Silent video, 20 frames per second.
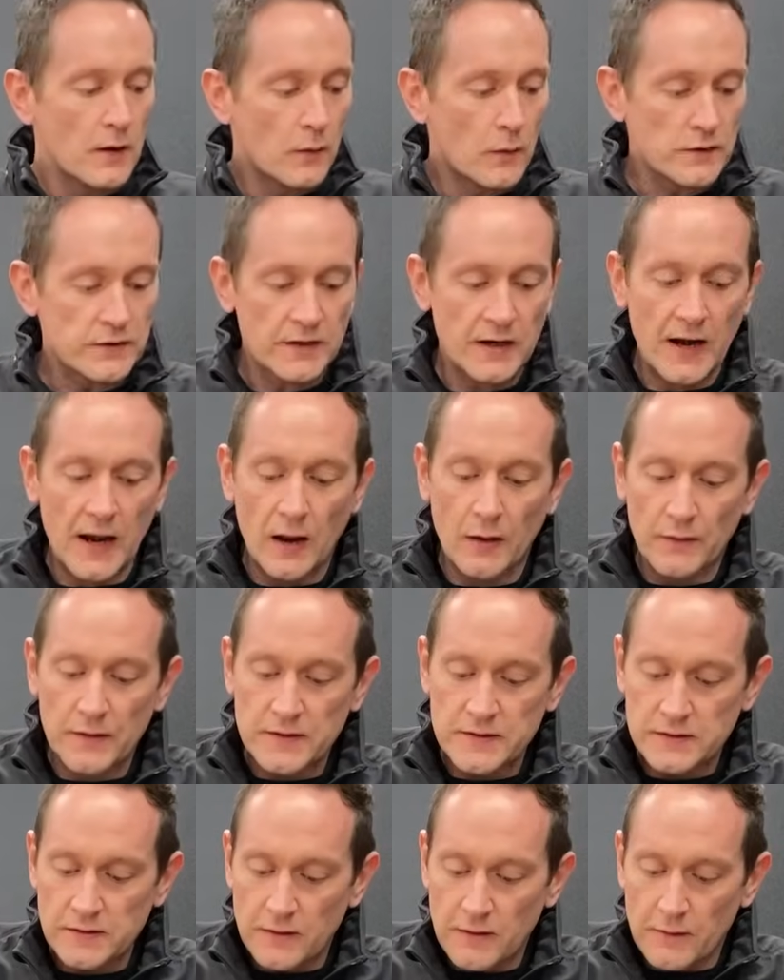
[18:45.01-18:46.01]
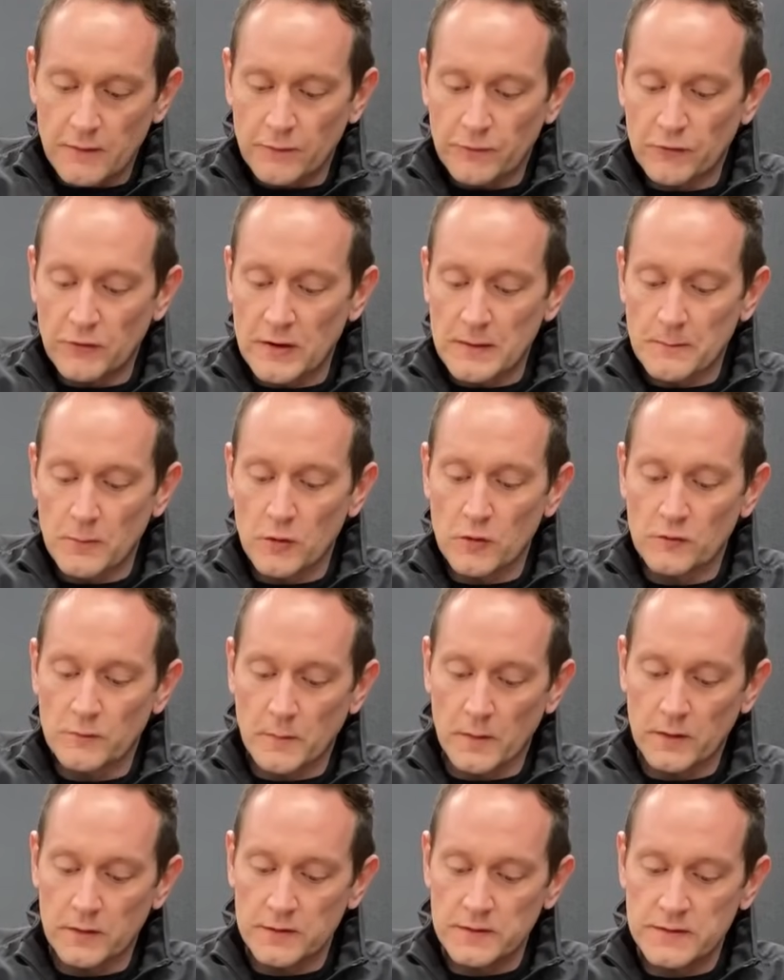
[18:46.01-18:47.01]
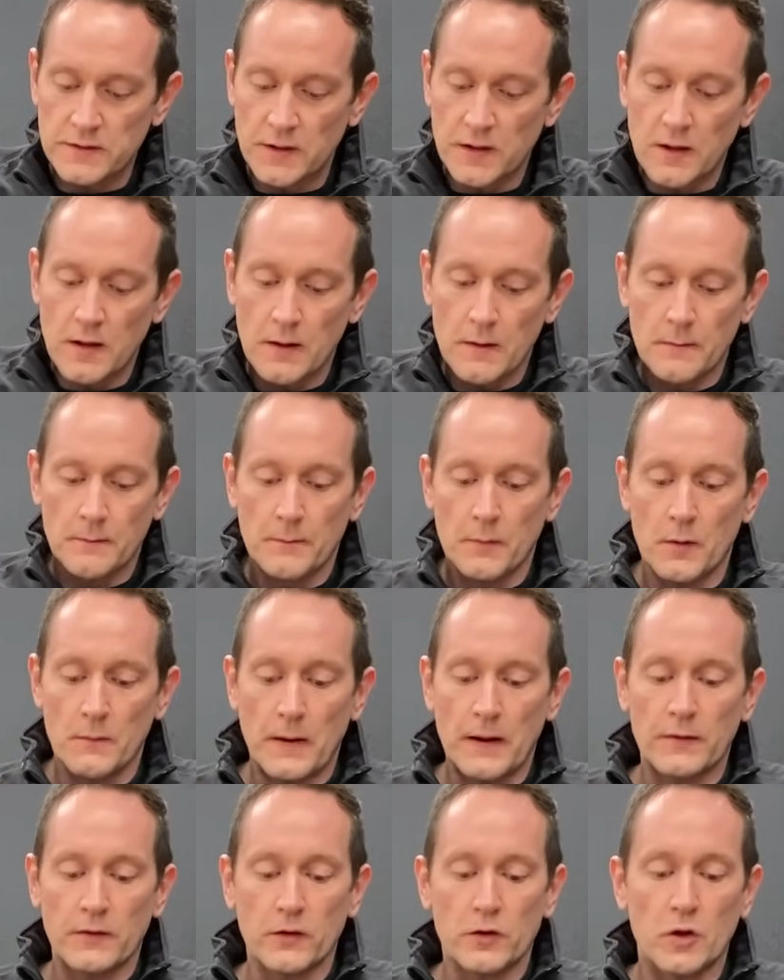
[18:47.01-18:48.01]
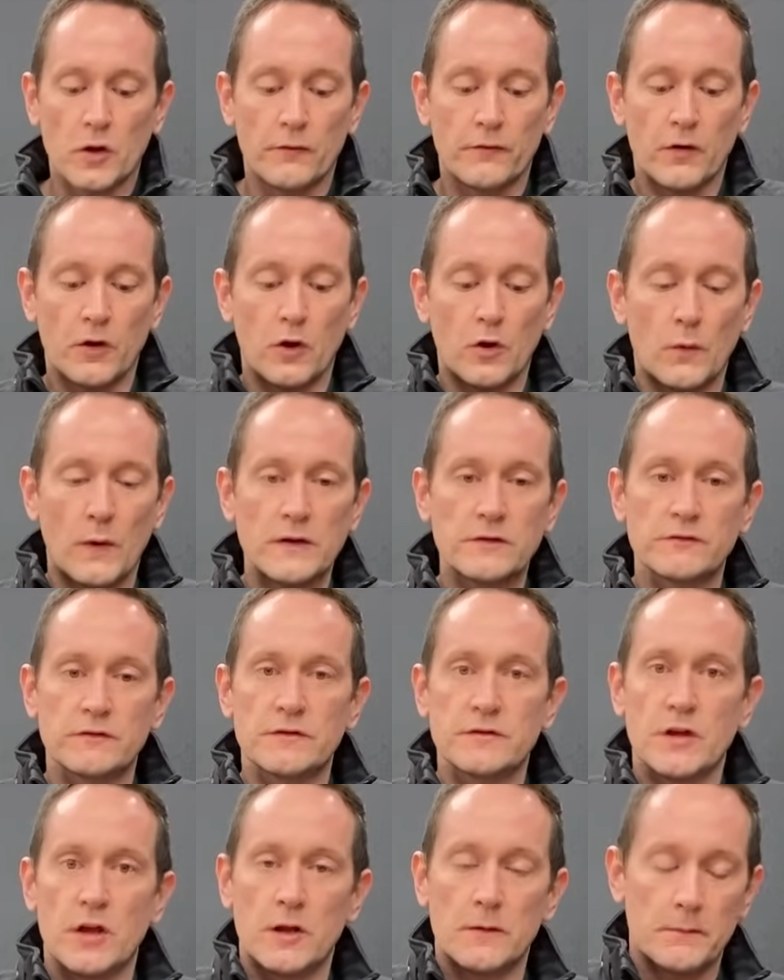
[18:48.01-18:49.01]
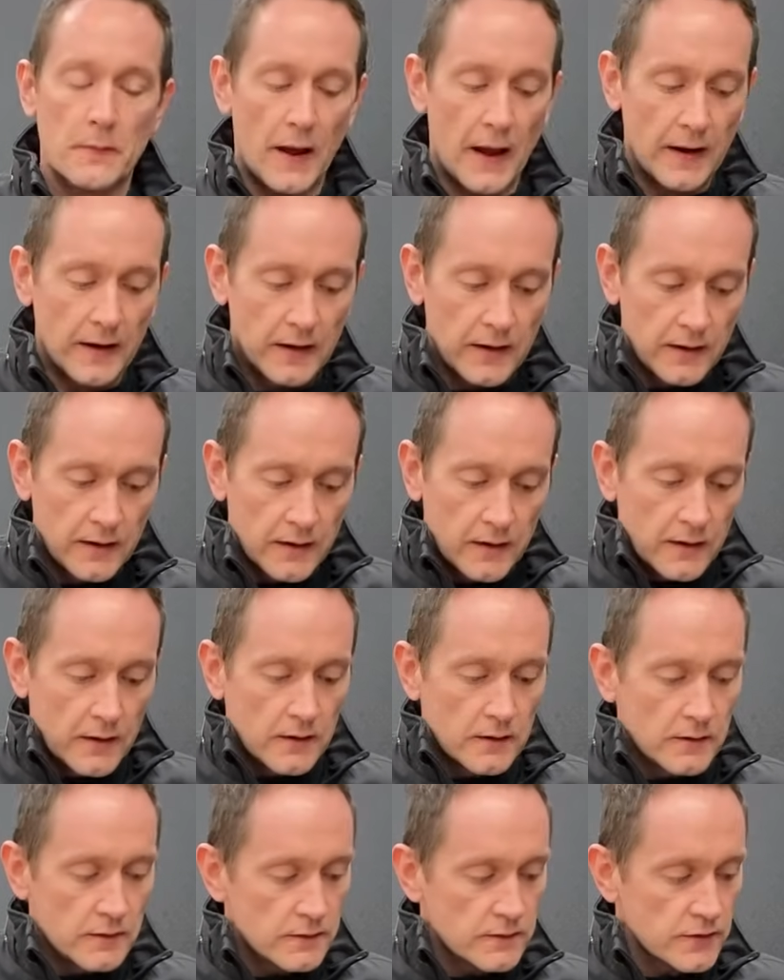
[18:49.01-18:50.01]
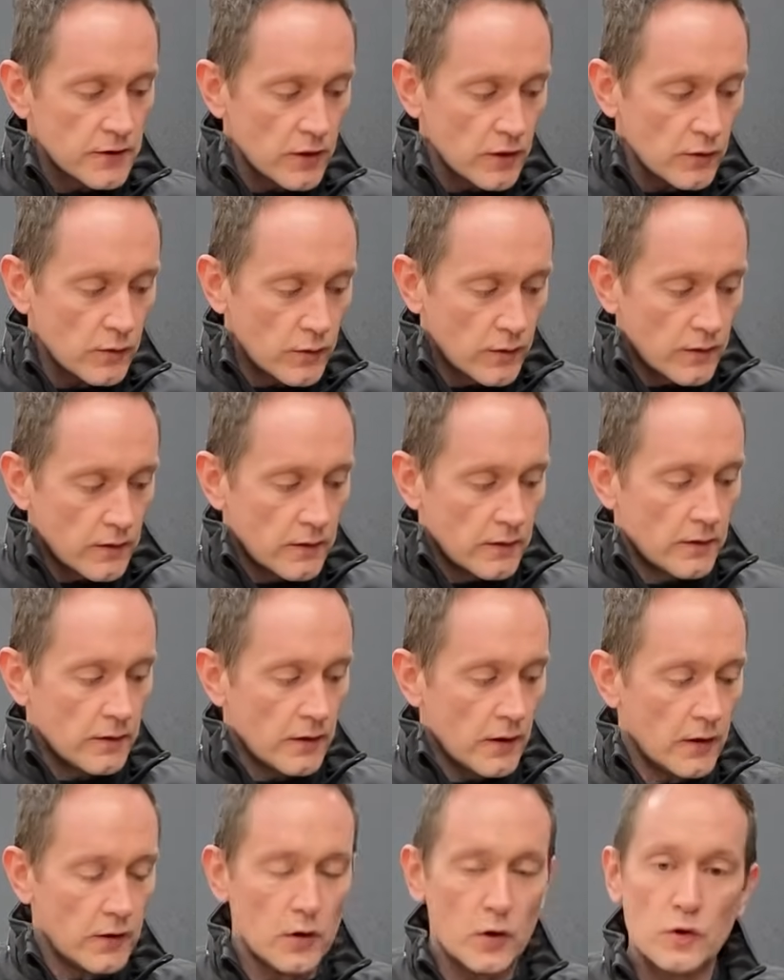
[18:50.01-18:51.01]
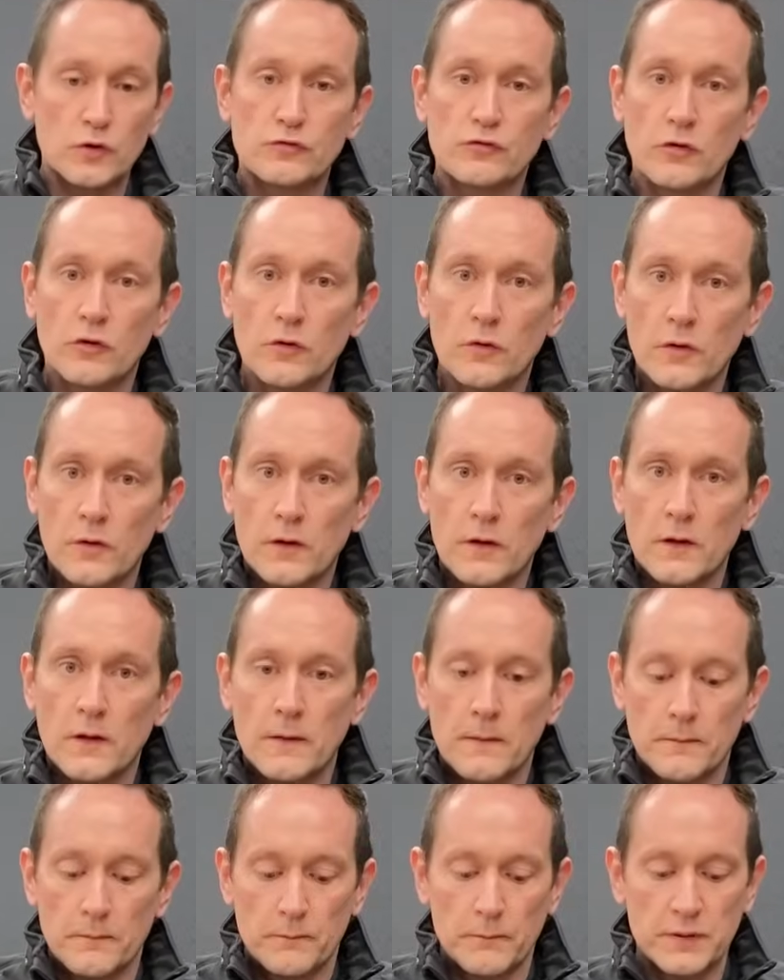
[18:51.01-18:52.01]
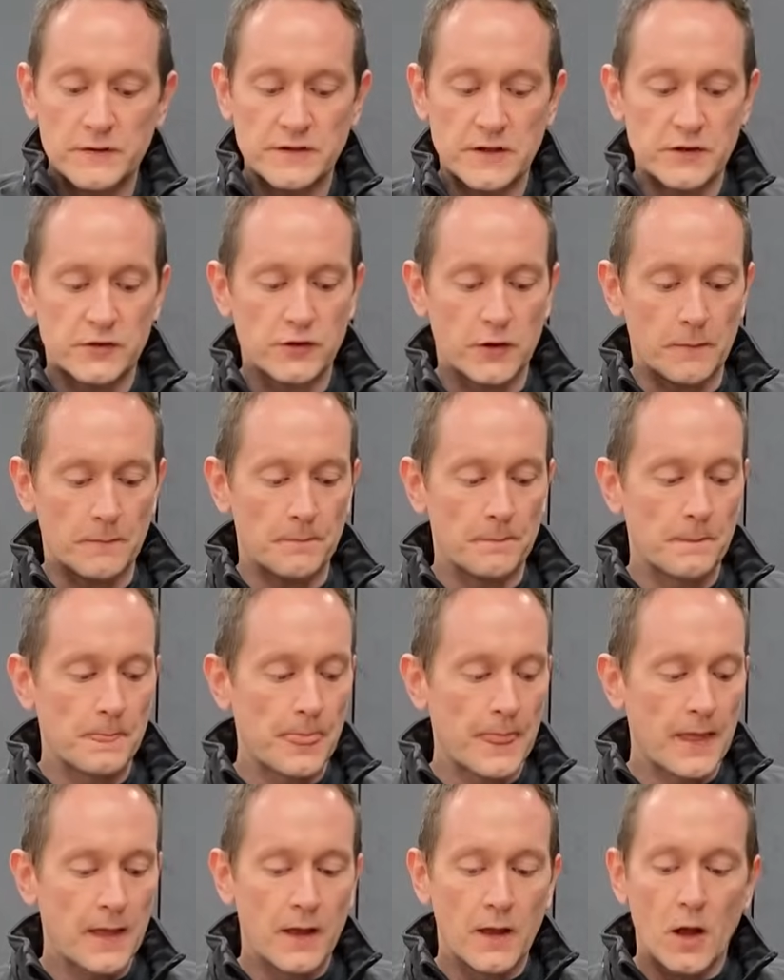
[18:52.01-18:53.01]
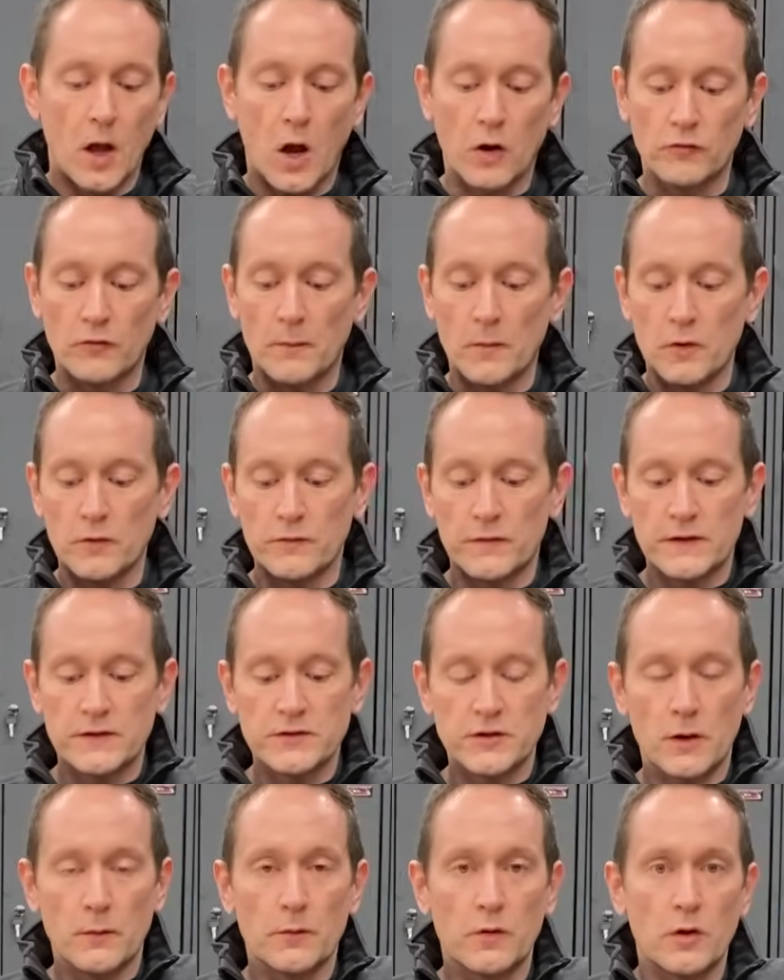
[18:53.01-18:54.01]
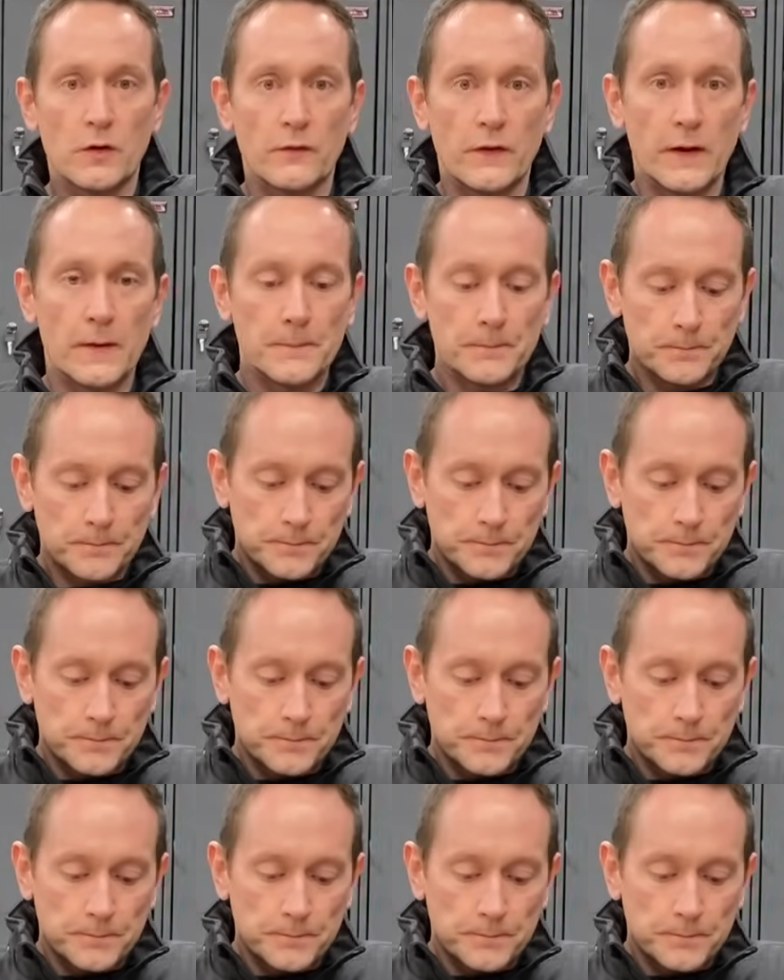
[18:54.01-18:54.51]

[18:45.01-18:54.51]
which allow this free movement but make the cover always return back to a neutral position. I'll remove this top cover